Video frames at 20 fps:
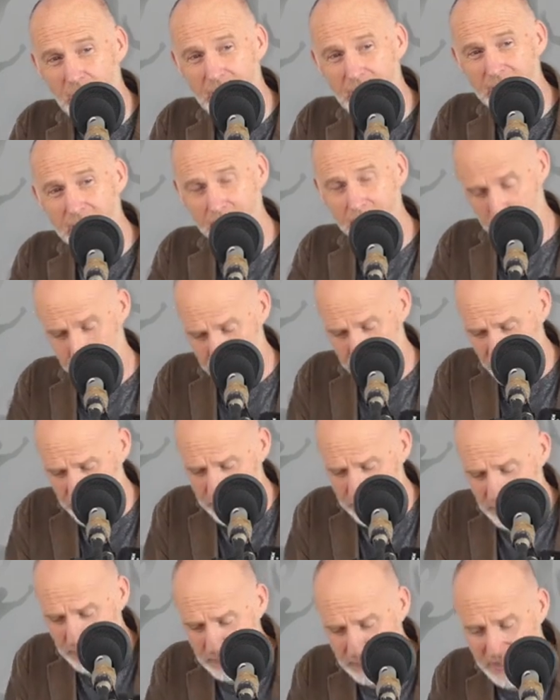by
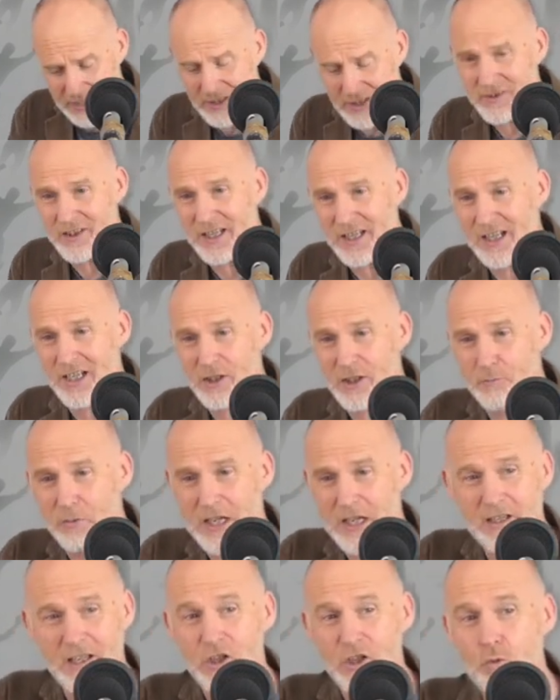putting the last thing as
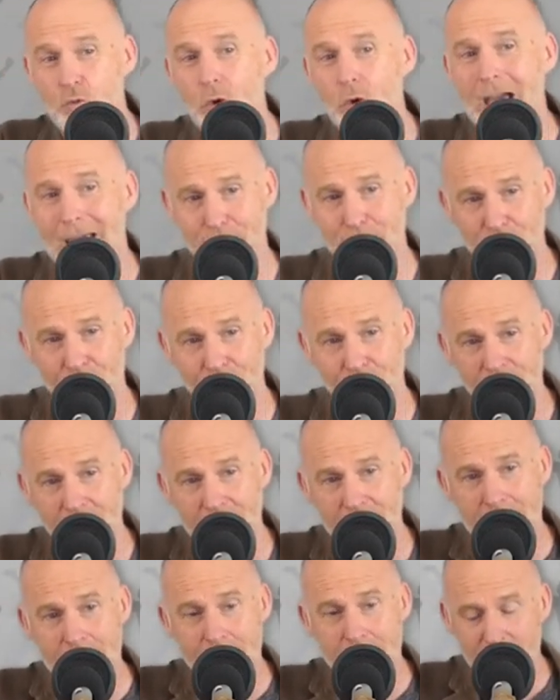being this weapon.
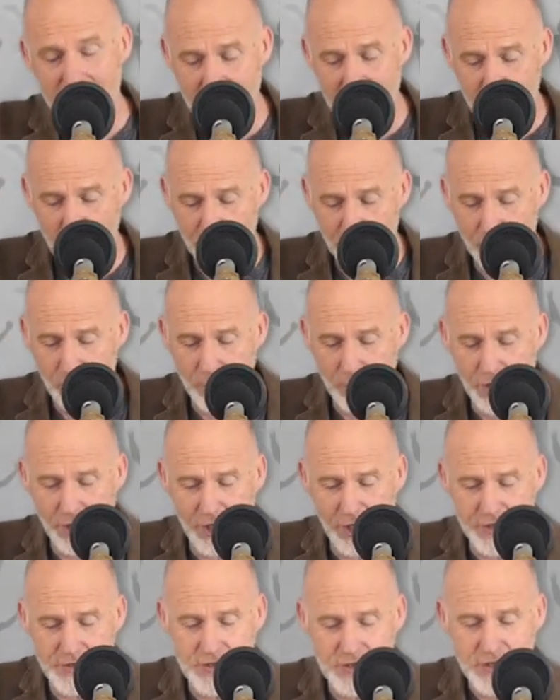In other
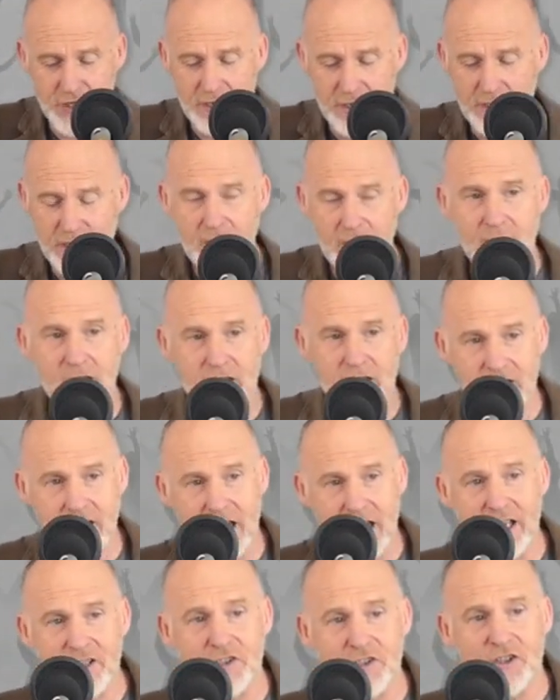words,
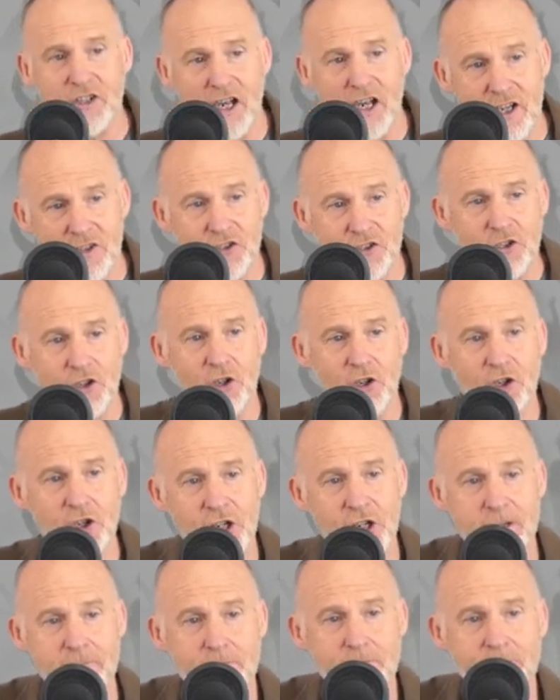yes, I saw
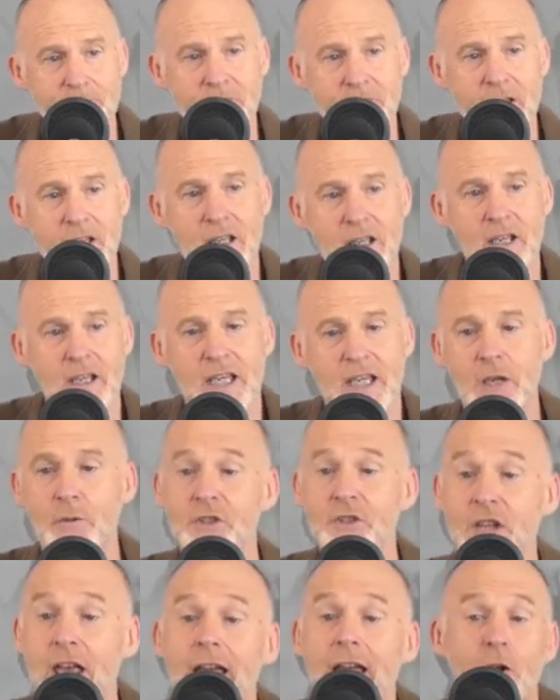him. He
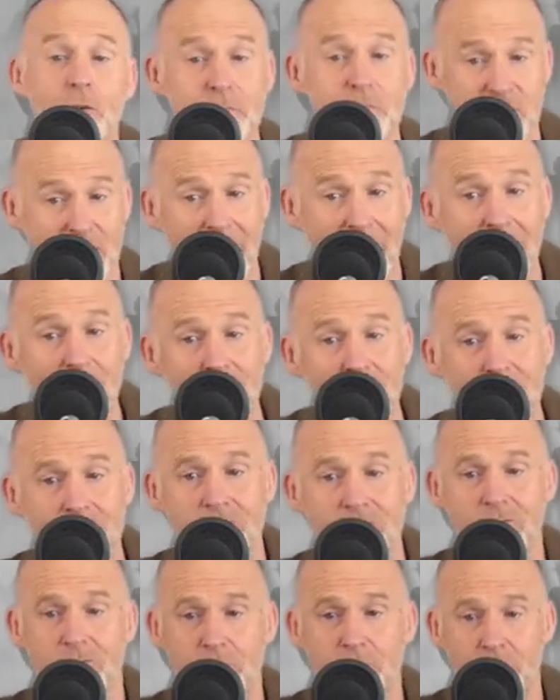was helped
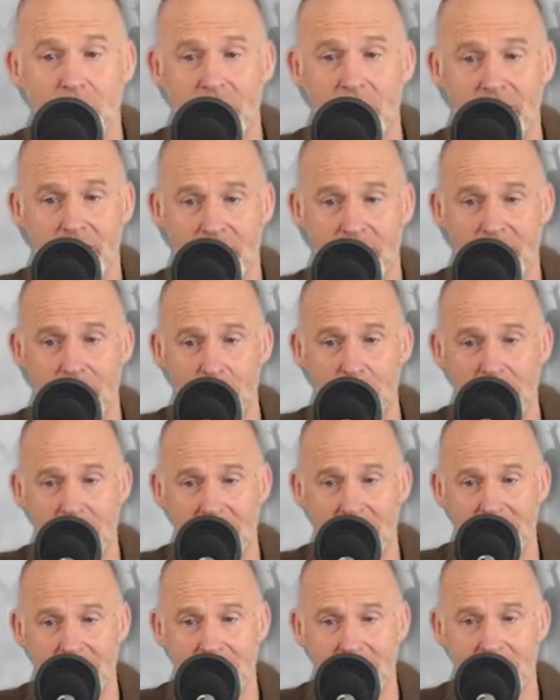out by
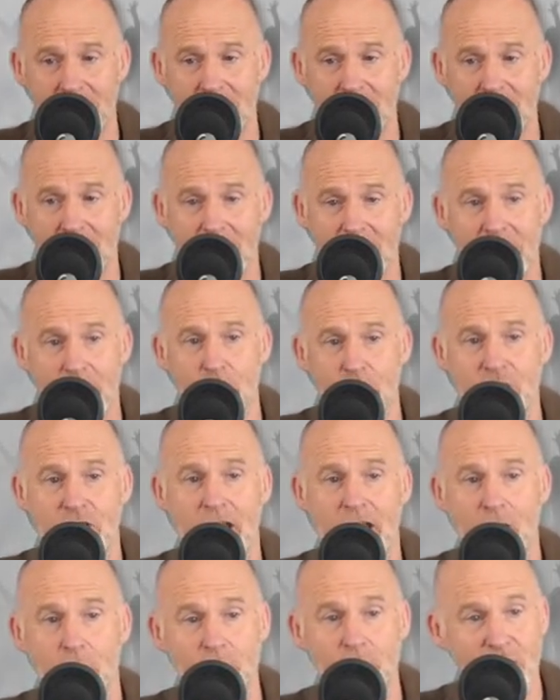Ahimelech. He was
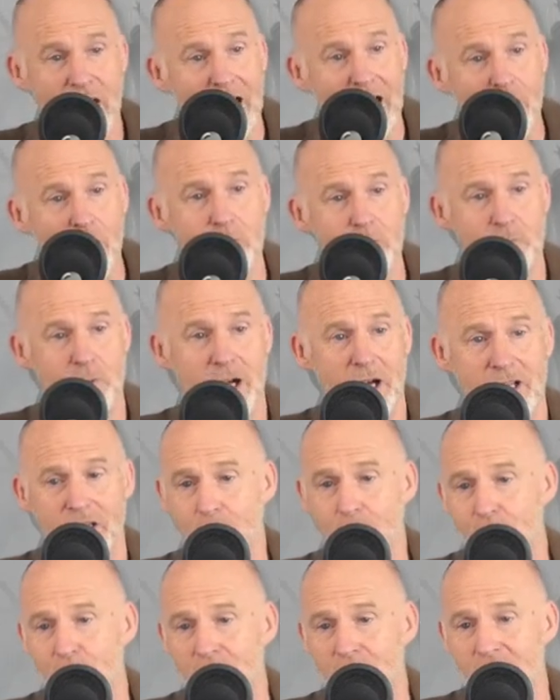helped out by
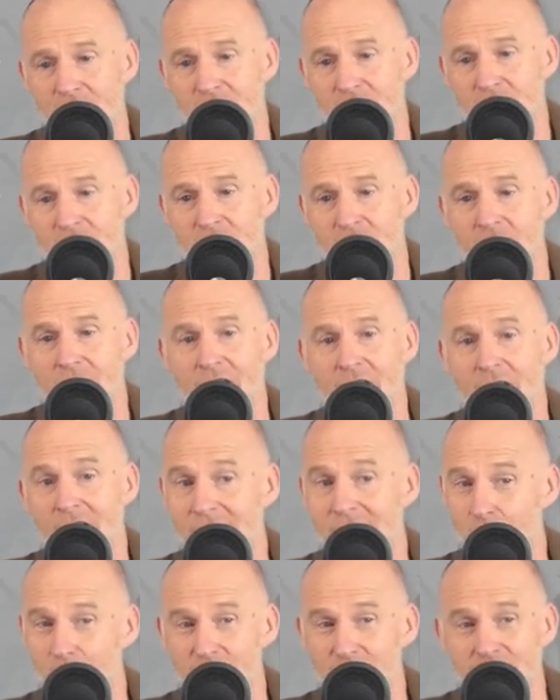the priests,
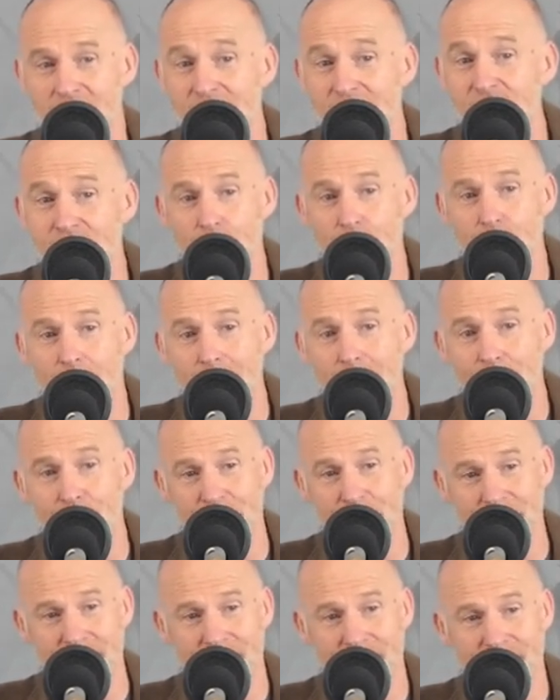and he was given a
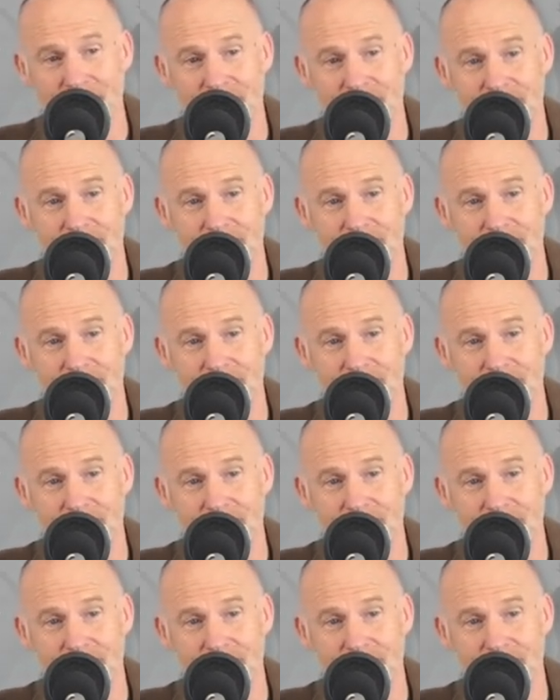weapon.